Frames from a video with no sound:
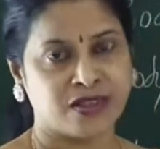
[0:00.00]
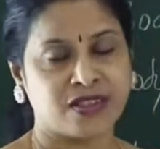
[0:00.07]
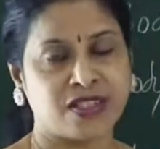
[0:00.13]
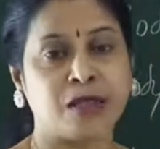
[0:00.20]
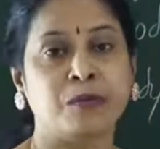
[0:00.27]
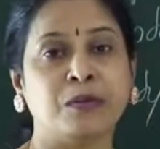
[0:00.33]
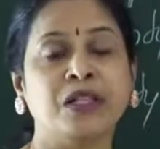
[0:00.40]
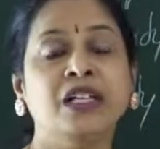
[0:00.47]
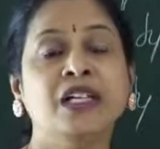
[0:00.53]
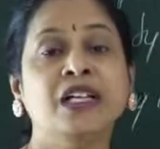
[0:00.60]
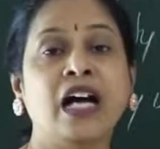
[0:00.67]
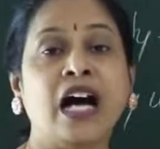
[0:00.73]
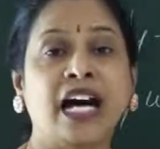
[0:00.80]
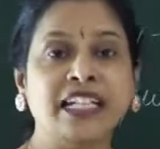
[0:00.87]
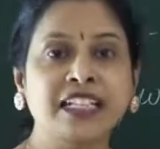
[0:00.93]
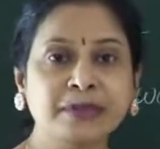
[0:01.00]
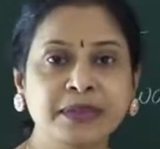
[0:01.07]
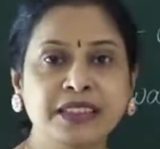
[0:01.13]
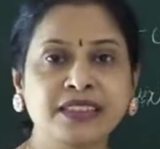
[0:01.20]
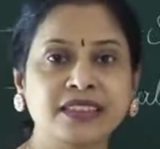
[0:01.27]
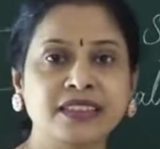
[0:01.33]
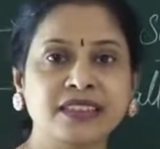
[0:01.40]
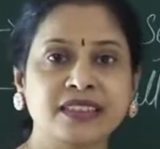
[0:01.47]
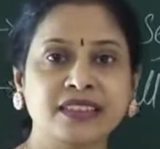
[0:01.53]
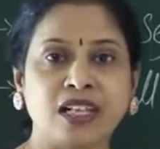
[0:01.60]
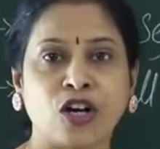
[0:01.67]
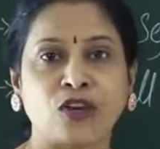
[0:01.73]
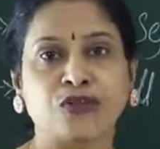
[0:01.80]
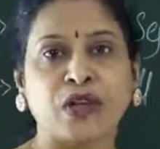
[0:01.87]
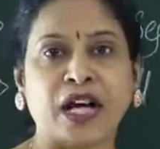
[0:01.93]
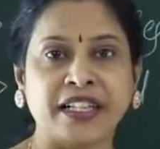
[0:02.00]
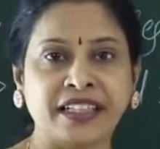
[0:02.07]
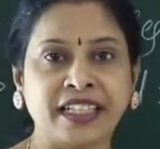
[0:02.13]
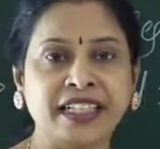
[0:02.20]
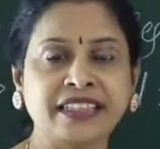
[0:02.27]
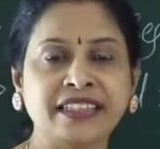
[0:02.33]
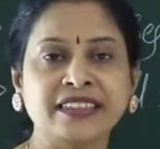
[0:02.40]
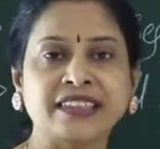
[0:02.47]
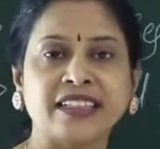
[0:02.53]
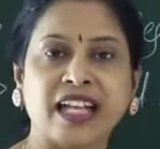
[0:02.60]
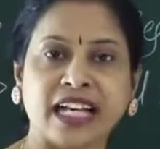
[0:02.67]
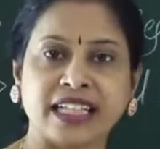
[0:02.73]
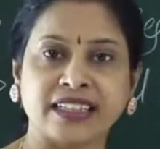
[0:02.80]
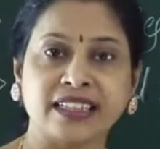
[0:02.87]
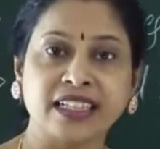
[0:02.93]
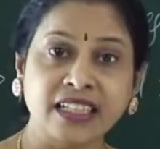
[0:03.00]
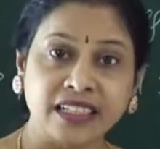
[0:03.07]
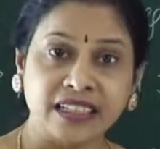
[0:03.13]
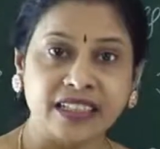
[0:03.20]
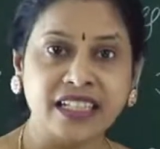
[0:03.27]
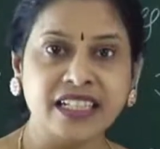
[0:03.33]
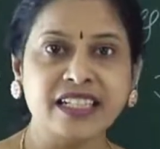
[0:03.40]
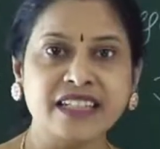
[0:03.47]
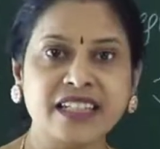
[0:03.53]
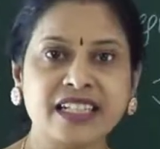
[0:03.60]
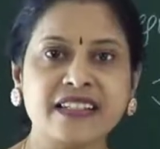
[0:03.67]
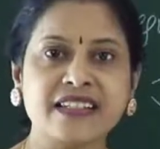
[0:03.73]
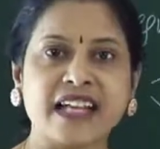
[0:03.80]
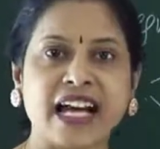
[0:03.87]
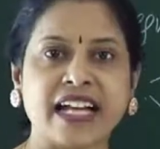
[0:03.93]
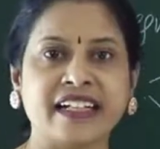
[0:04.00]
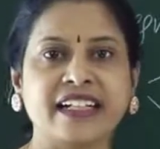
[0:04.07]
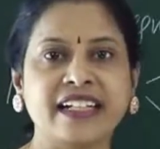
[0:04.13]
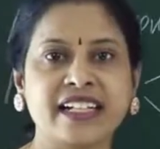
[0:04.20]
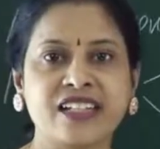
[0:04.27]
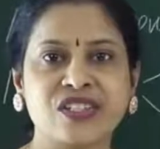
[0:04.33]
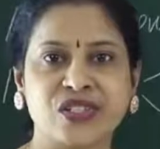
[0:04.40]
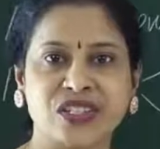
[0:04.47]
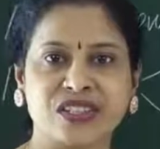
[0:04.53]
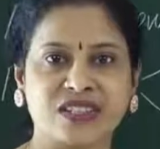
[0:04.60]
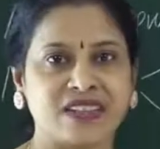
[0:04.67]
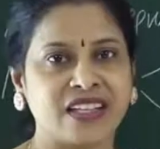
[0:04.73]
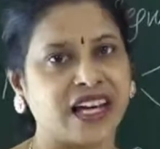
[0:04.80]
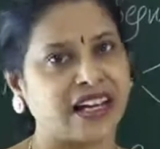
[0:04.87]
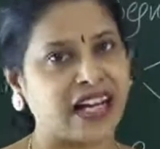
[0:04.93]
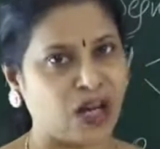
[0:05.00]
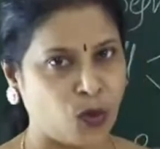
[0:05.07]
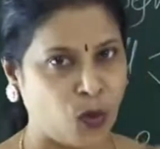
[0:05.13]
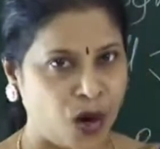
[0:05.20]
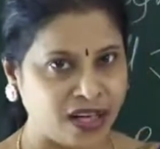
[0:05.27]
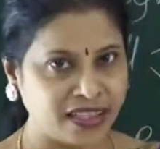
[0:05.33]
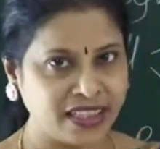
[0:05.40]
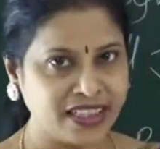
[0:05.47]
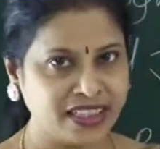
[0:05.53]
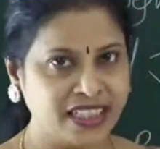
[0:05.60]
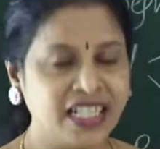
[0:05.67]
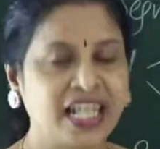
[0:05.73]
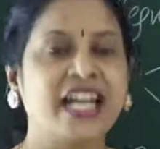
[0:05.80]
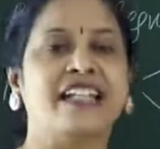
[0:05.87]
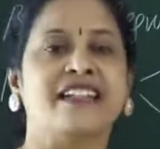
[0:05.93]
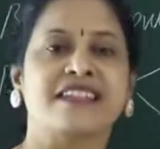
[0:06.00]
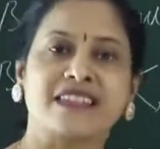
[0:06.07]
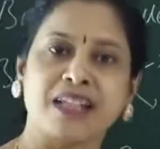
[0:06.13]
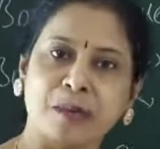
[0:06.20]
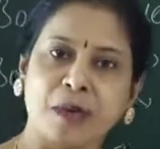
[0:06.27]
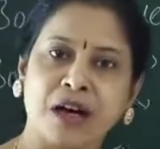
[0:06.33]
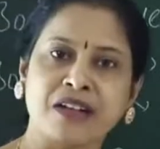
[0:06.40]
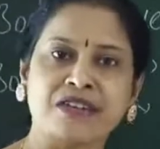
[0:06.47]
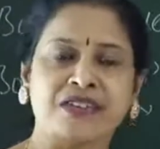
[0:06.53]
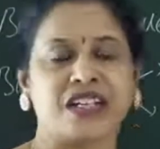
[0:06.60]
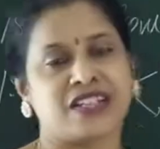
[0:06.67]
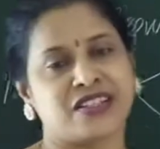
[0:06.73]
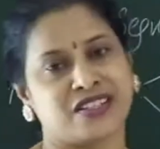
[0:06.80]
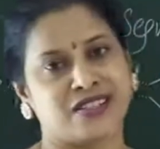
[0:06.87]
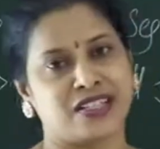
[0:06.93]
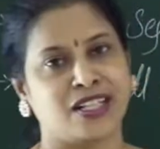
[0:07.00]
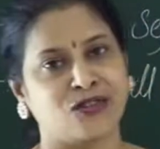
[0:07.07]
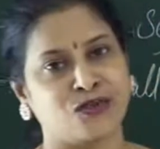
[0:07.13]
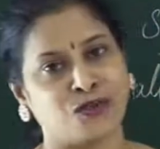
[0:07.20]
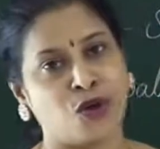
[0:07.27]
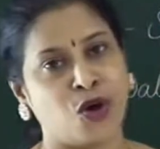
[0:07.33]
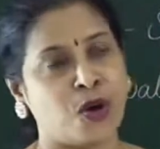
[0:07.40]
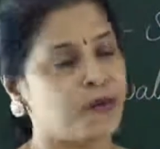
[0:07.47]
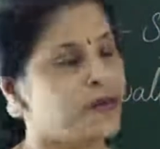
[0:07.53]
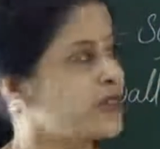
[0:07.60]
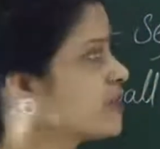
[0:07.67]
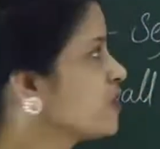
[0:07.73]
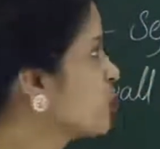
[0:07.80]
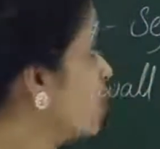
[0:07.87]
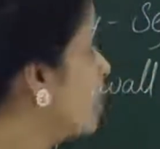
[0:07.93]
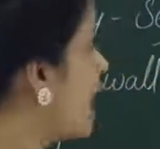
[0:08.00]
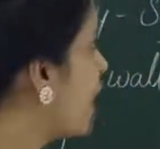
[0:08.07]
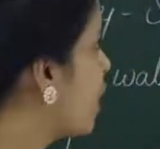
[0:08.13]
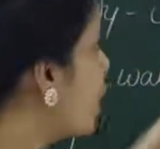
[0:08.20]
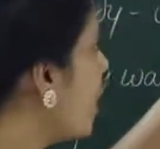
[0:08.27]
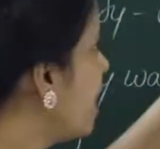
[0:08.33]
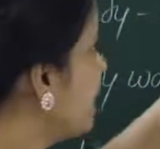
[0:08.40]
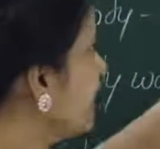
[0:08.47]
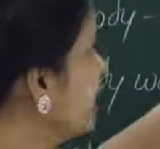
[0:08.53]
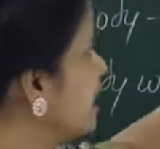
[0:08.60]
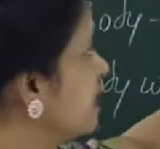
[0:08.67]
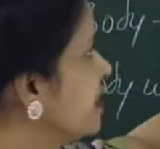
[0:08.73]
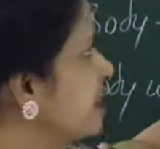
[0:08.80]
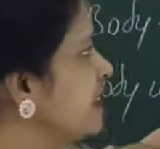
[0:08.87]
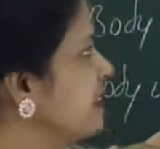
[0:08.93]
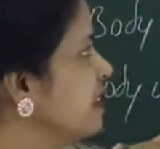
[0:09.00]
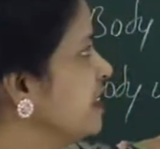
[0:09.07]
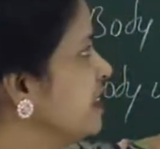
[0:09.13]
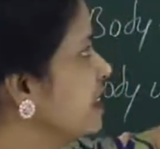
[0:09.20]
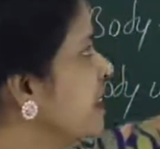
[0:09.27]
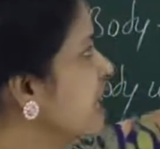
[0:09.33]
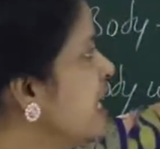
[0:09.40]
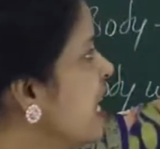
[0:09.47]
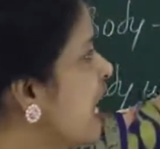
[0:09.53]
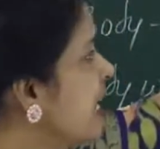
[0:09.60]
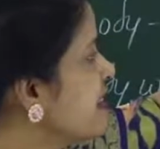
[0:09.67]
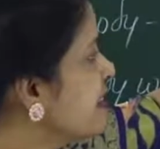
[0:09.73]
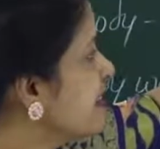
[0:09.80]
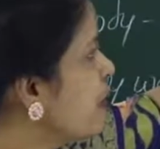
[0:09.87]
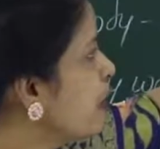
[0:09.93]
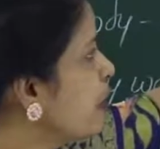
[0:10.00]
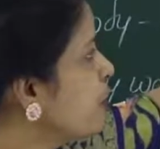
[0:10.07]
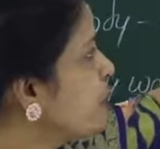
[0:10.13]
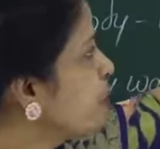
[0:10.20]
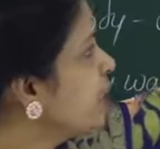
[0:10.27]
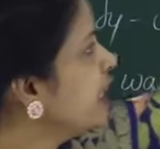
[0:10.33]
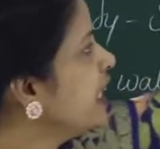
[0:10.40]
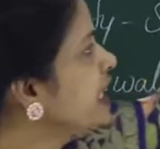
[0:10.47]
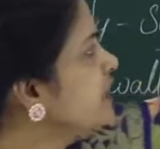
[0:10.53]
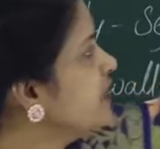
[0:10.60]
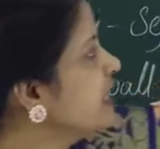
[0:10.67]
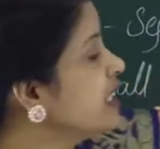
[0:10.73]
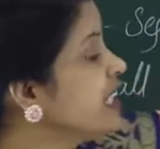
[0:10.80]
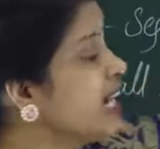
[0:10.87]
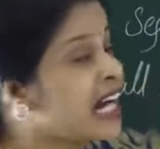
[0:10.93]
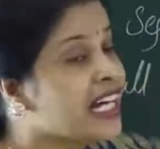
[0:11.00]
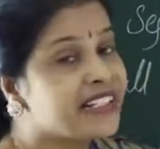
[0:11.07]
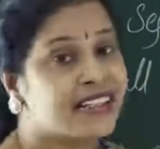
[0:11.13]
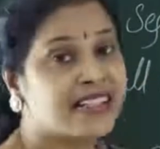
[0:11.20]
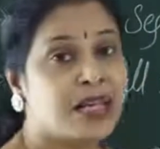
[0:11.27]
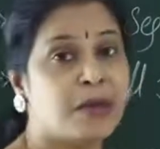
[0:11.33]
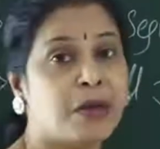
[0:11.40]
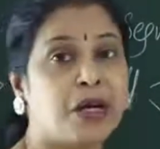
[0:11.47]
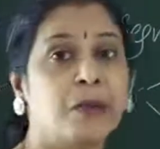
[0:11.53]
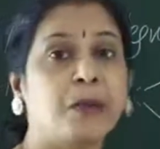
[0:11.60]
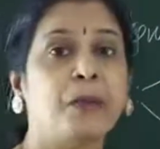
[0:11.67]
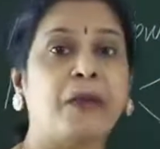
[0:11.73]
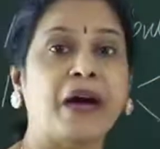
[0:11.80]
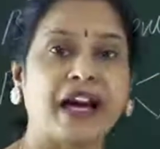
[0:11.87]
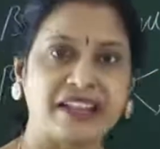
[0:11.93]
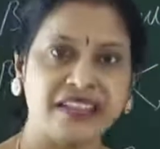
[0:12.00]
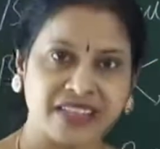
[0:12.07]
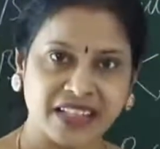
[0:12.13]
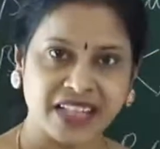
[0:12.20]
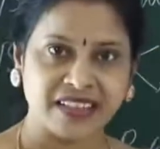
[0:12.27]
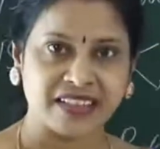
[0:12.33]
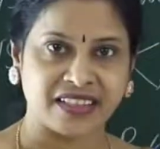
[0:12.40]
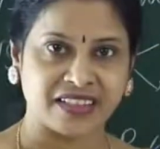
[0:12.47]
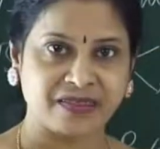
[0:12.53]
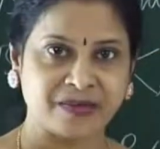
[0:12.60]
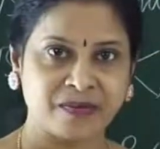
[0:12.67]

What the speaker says: Some animals of annelidans like nereis and leeches, they are aquatic and some are terrestrial forms. So aquatic and terrestrial, and some are free living and some are parasitic.